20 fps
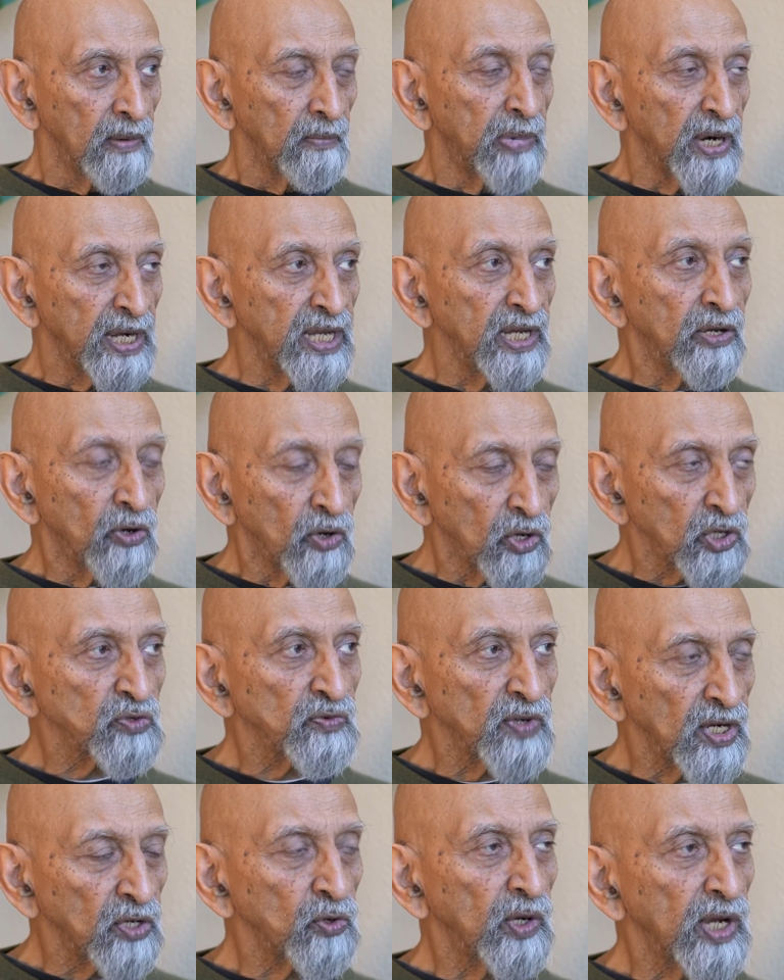But he knows
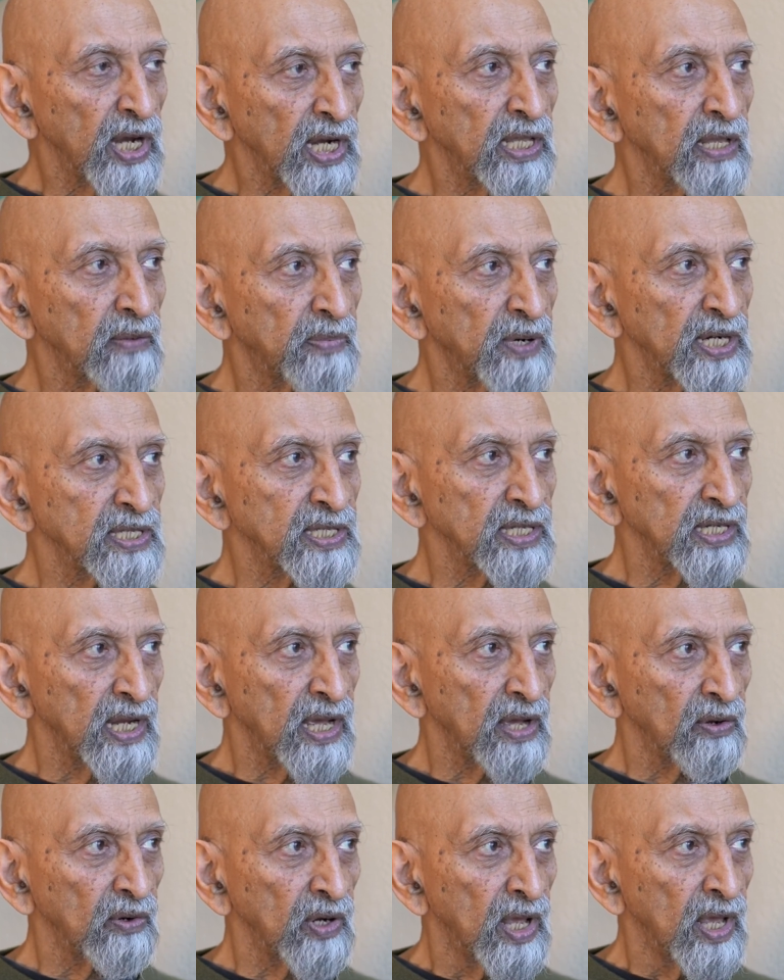when to get the person
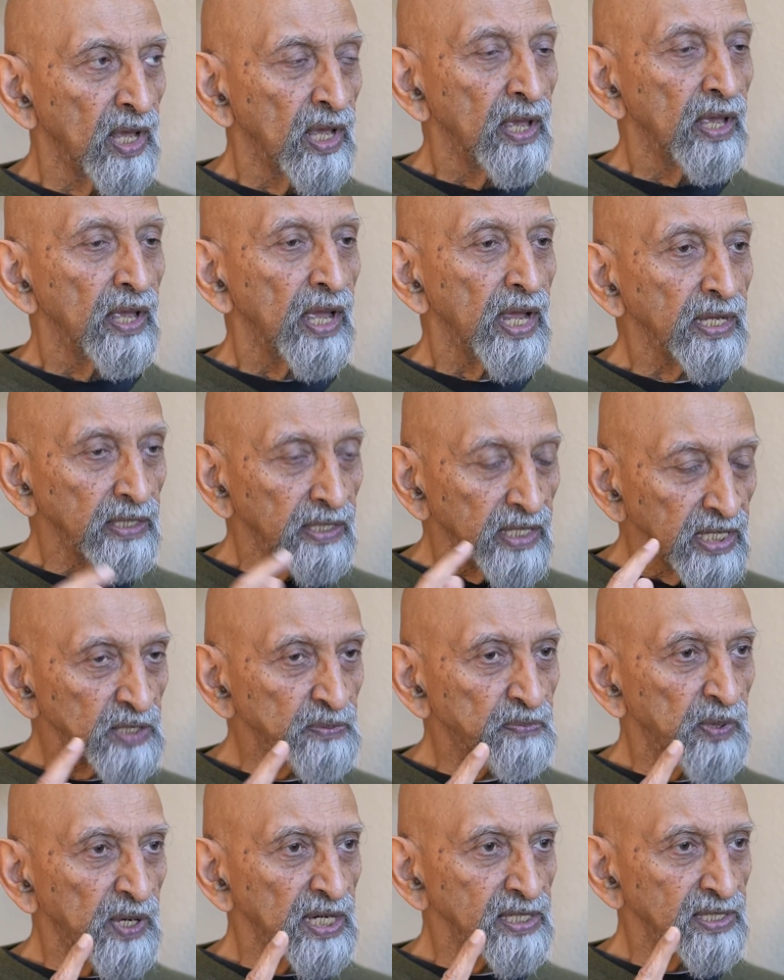out. And
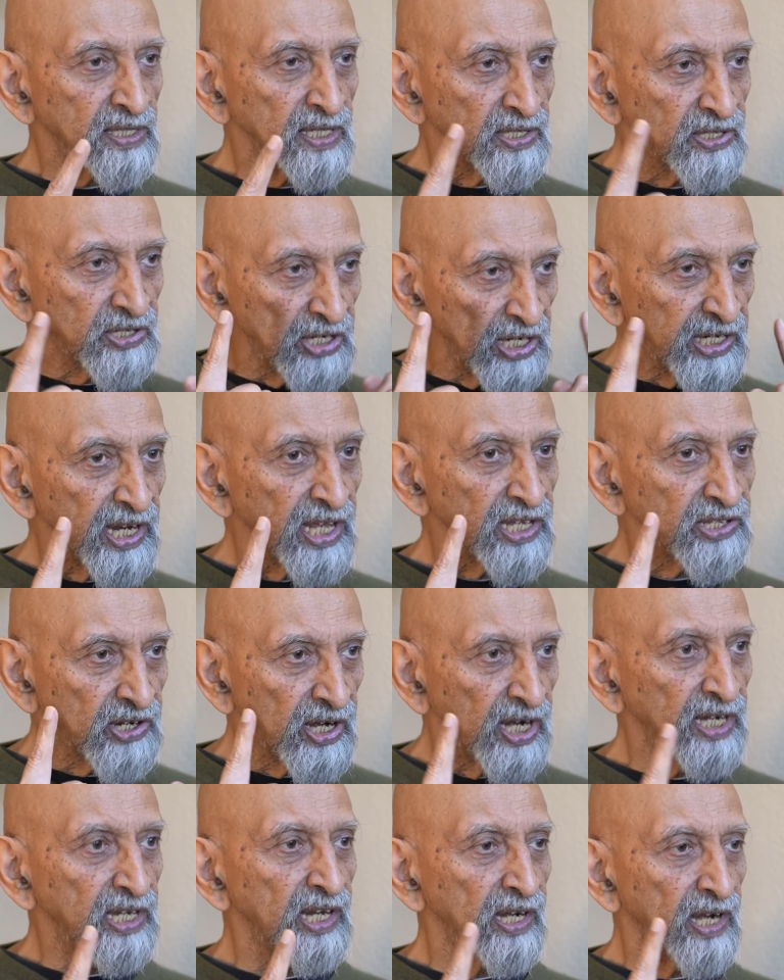this person's detached
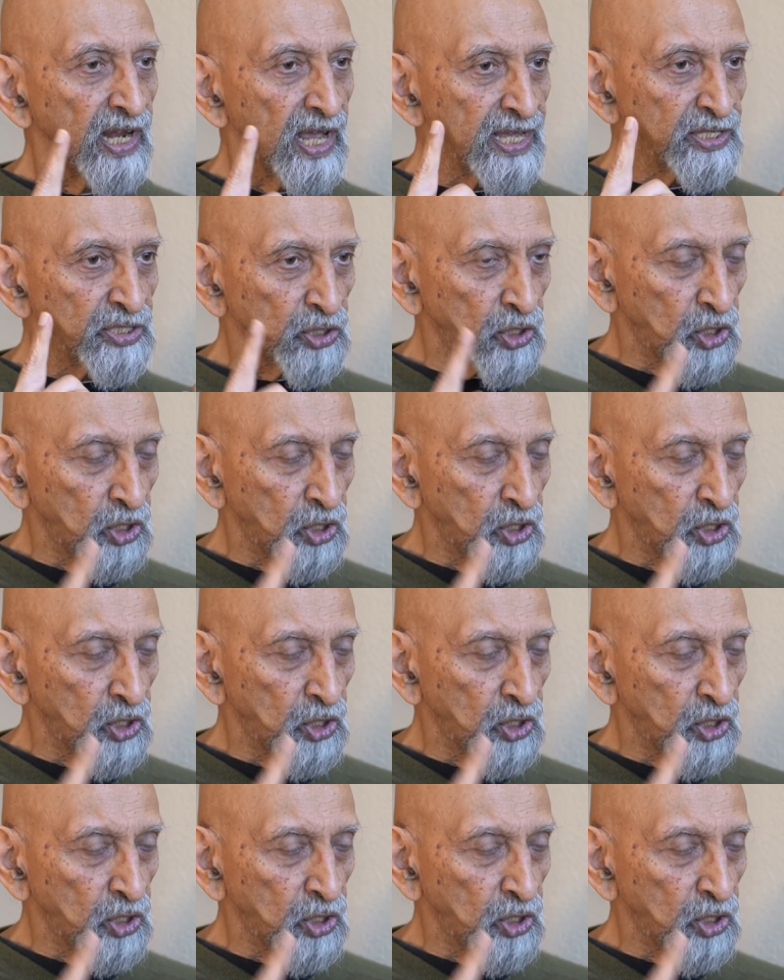retina is